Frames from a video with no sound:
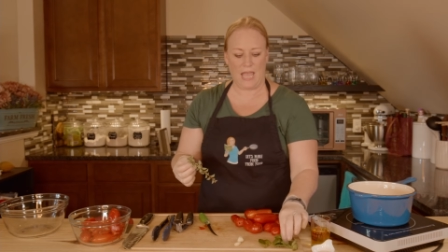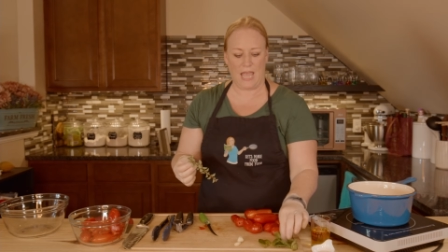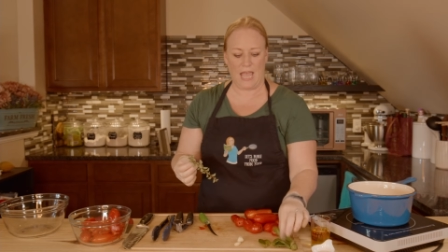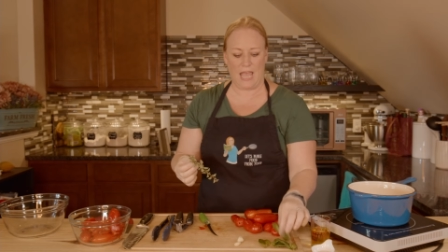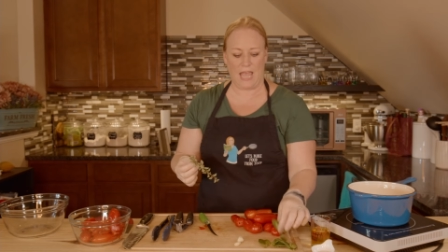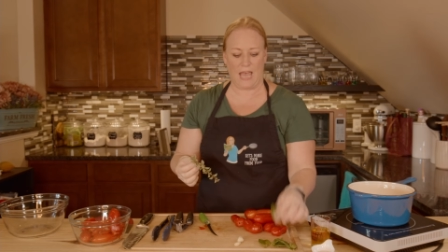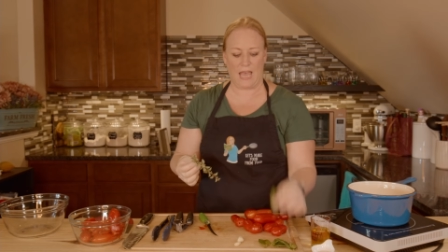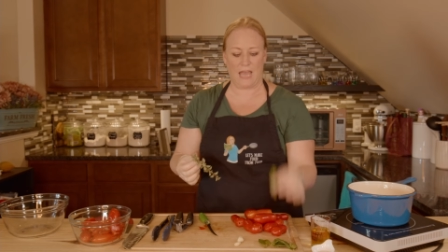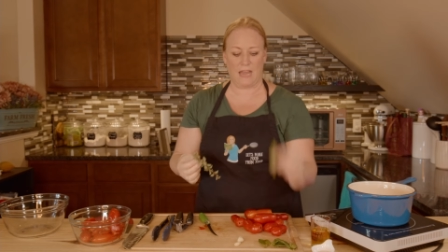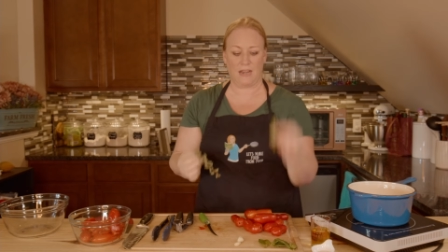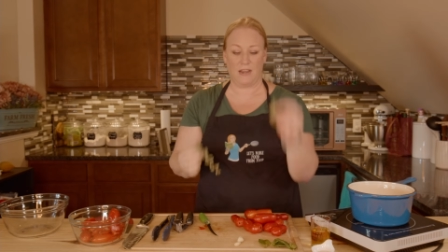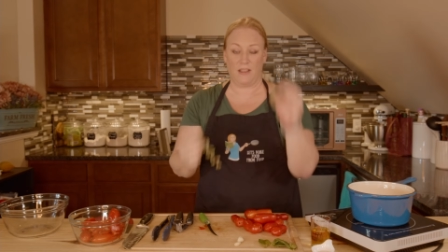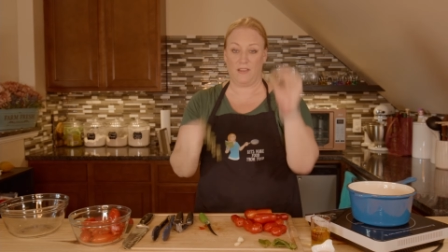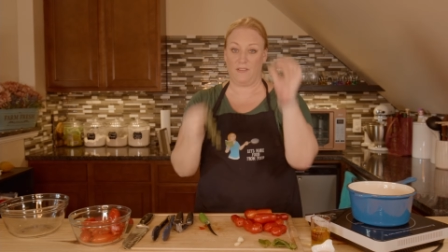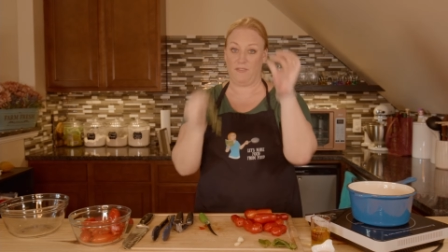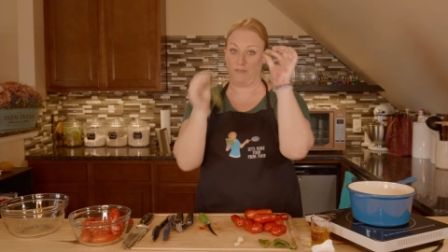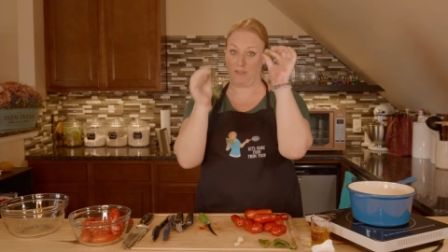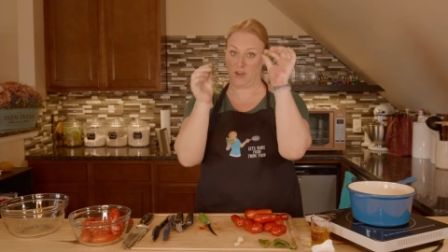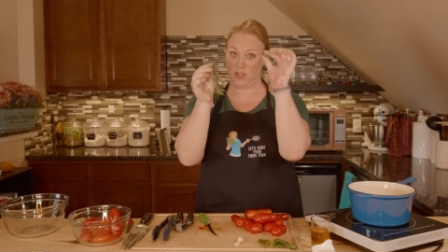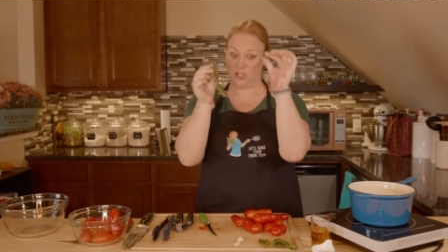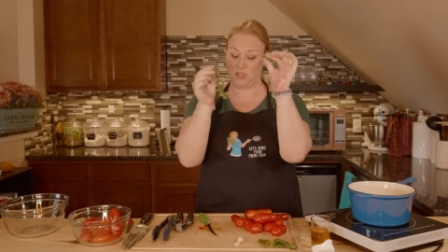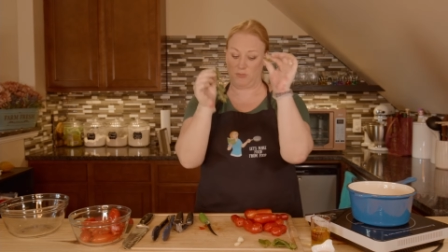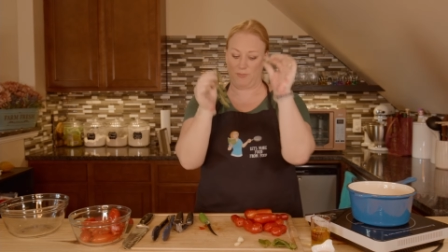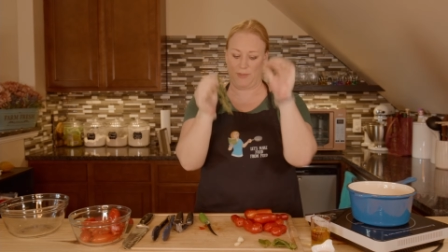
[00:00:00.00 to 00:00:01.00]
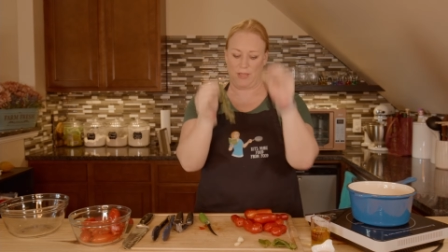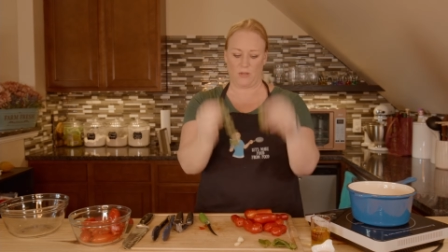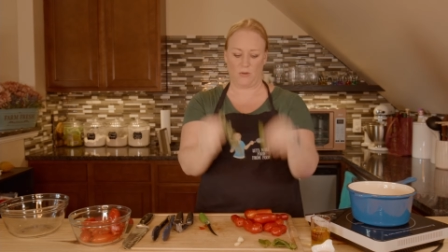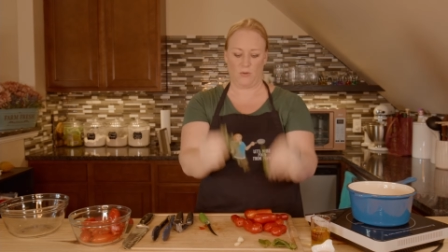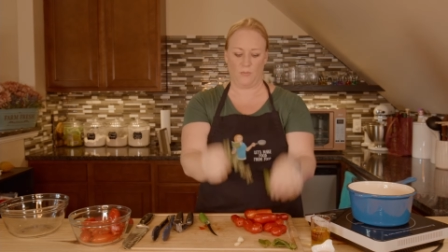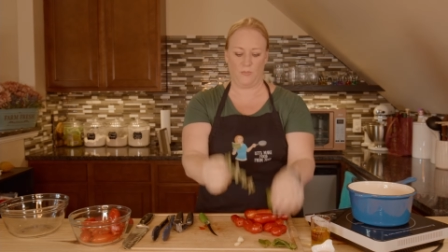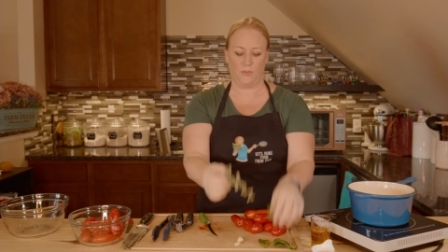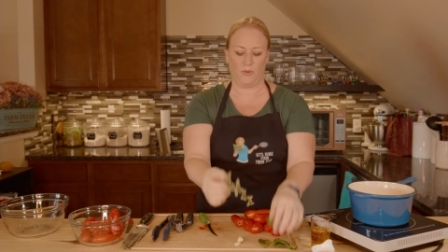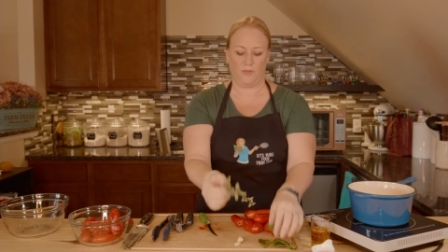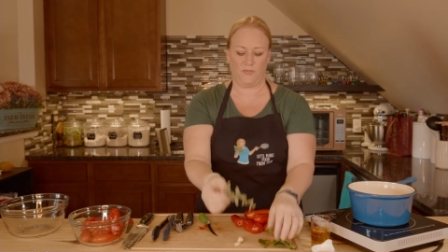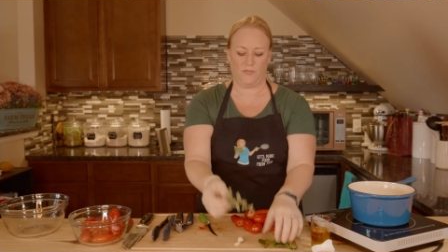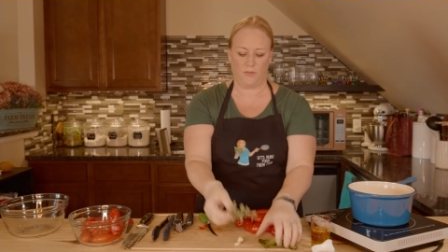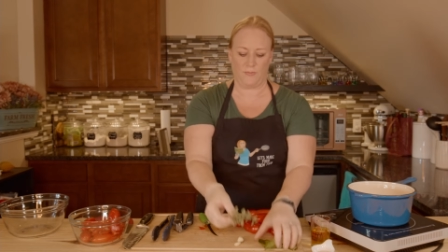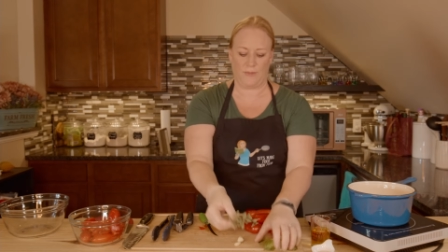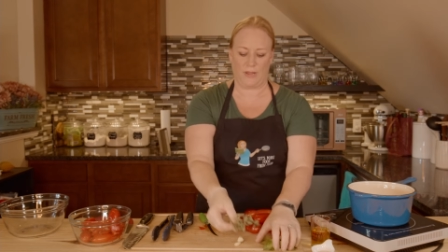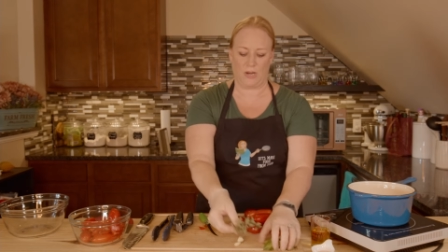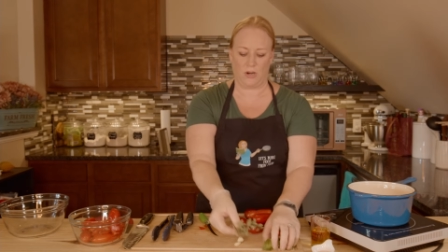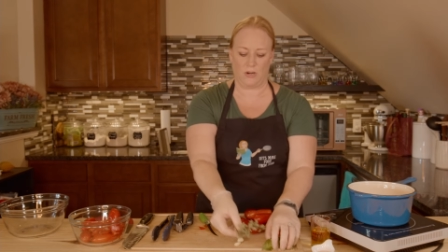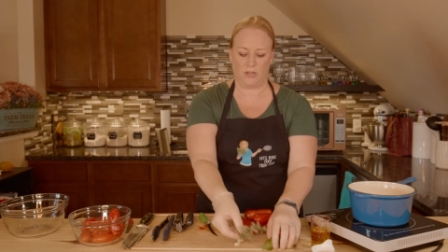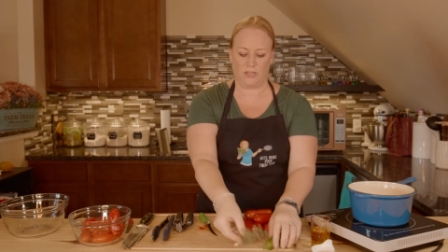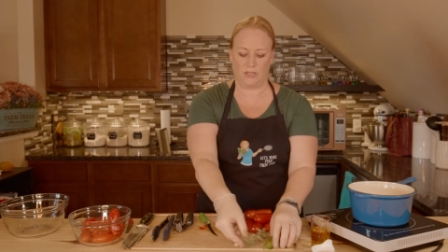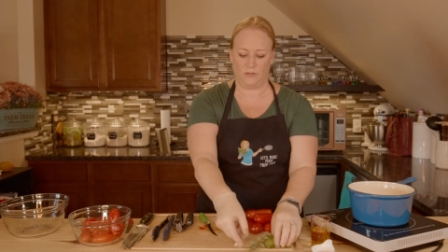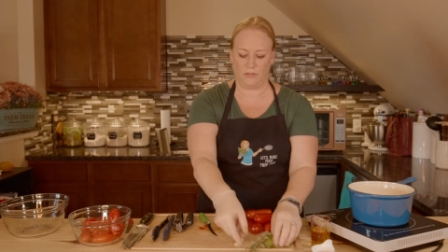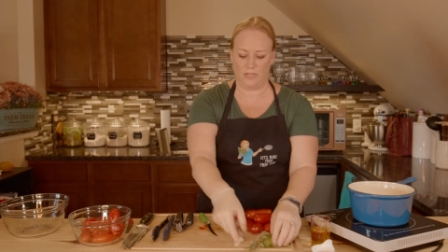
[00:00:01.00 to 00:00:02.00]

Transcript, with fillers: and fresh basil, both from my garden.